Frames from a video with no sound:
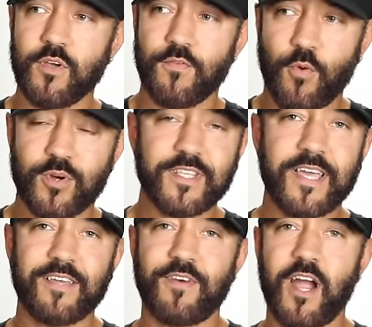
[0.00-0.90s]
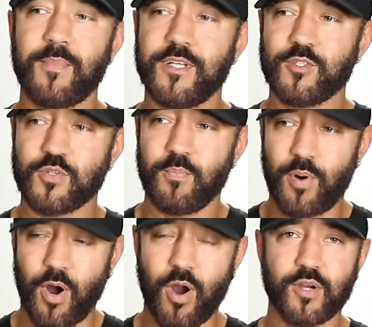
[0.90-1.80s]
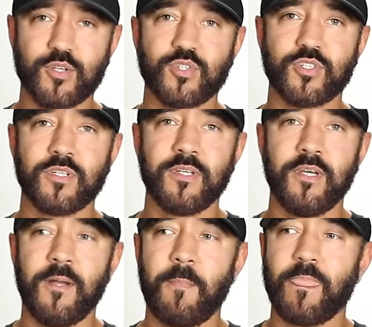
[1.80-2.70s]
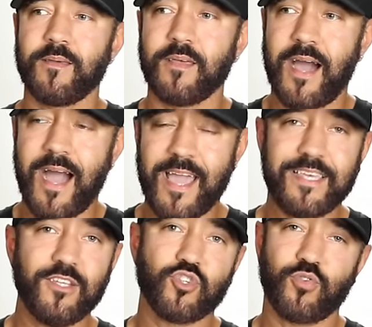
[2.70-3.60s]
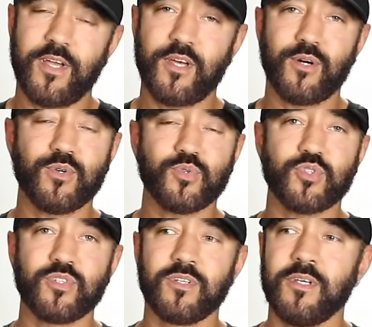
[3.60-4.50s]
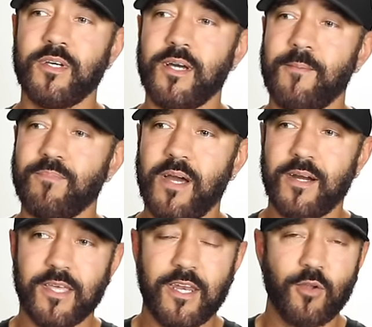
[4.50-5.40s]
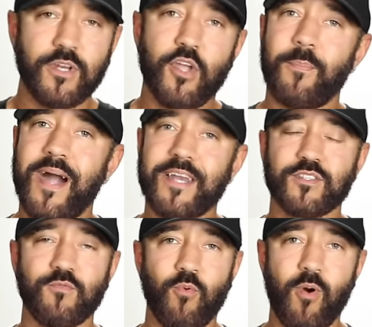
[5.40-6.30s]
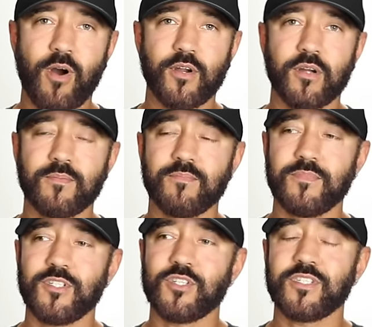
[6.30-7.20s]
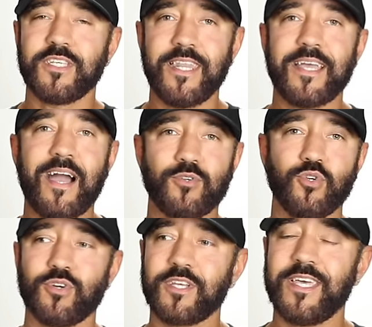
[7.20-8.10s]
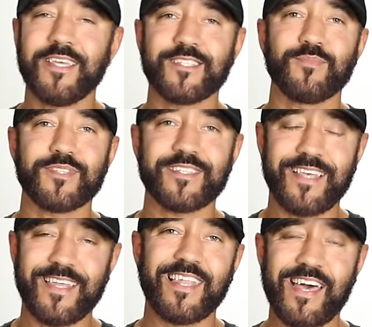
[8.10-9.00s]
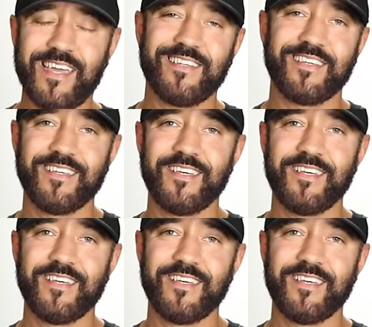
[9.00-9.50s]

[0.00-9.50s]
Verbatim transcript: forest like environments, parks, hiking trails, getting near bodies of water, just getting outdoor, getting some sunlight,